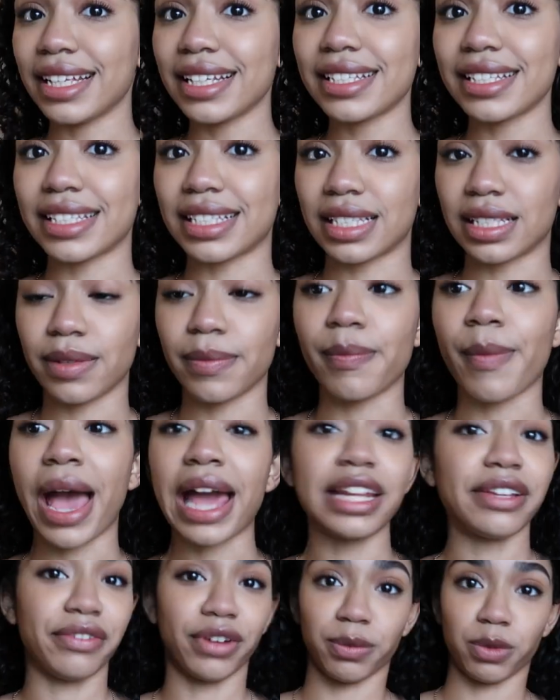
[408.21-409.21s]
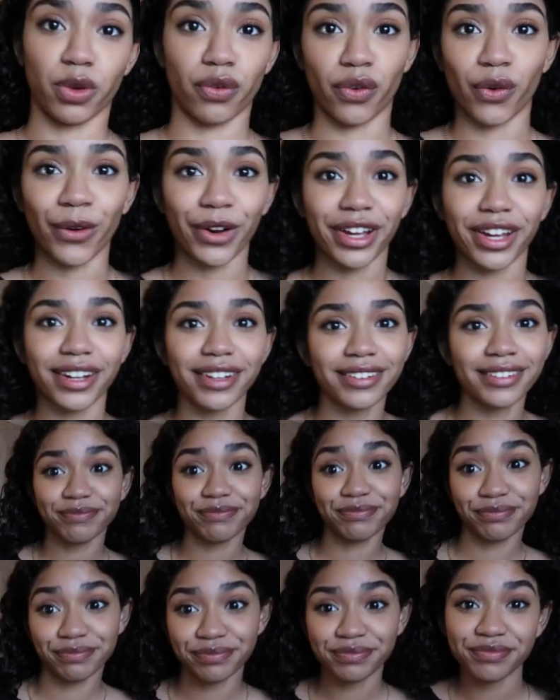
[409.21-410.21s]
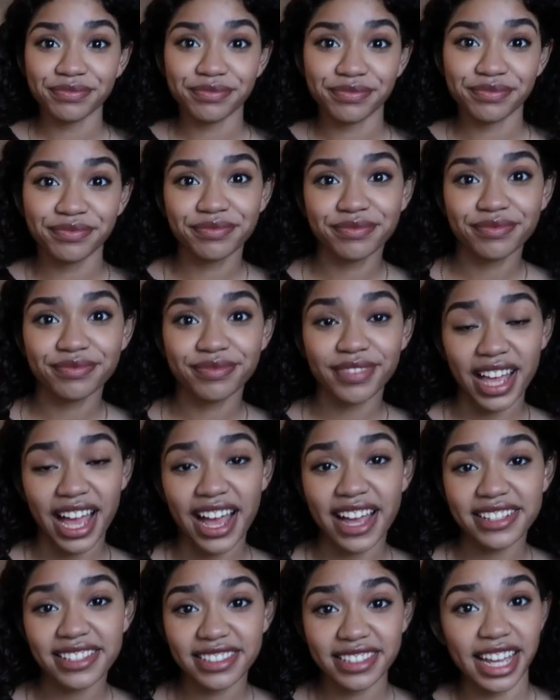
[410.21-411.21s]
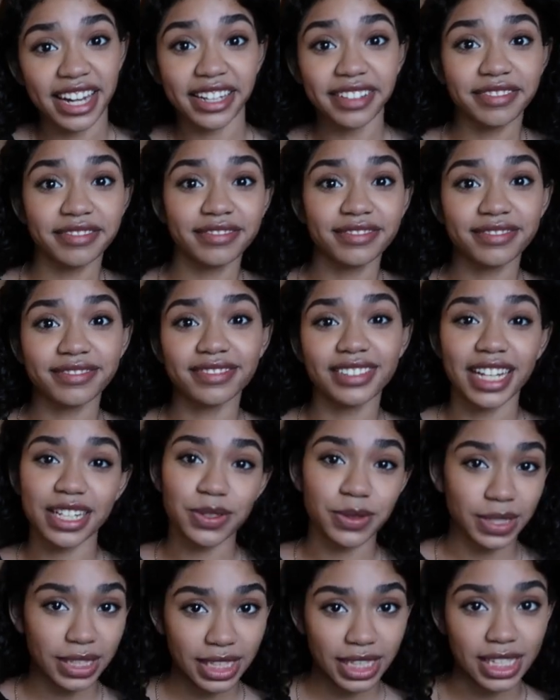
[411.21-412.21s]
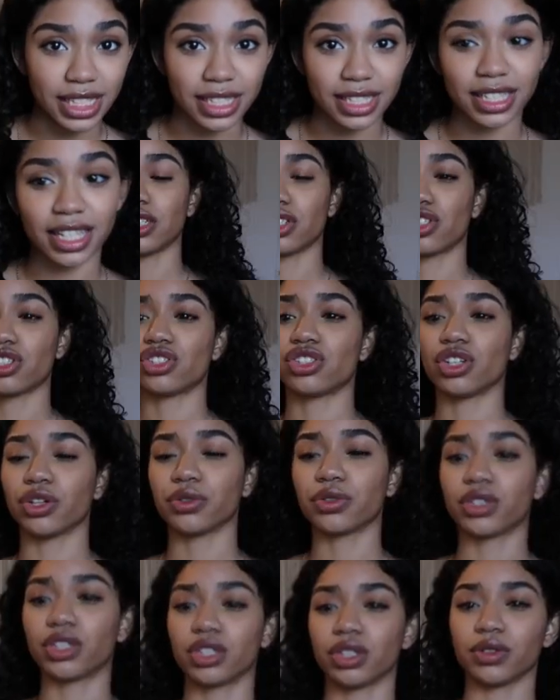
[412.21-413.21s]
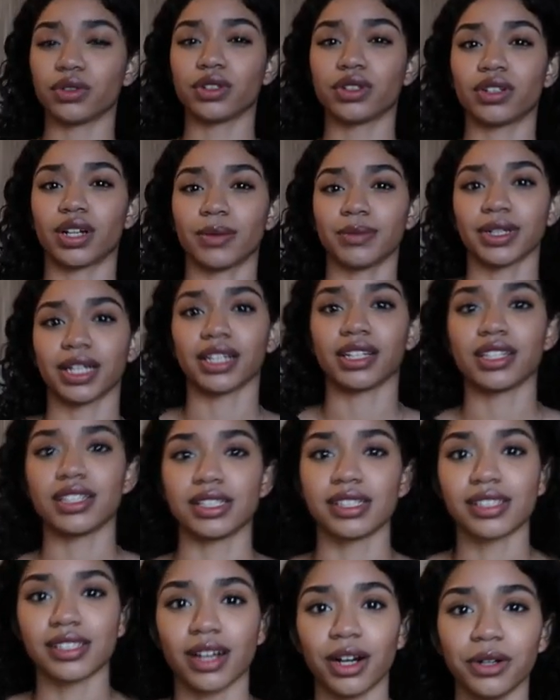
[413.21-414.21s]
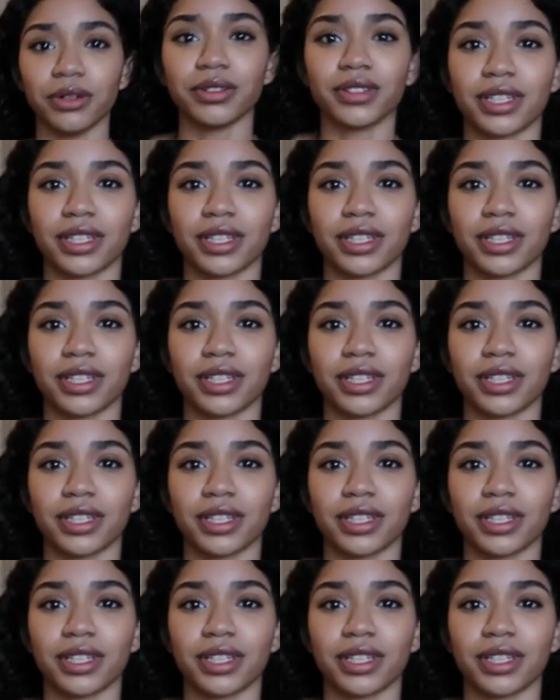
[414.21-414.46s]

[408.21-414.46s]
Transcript: is Maddie from Euphoria. Mm-hmm. I said it. That's what it is. It's so cute. I'm like, it's so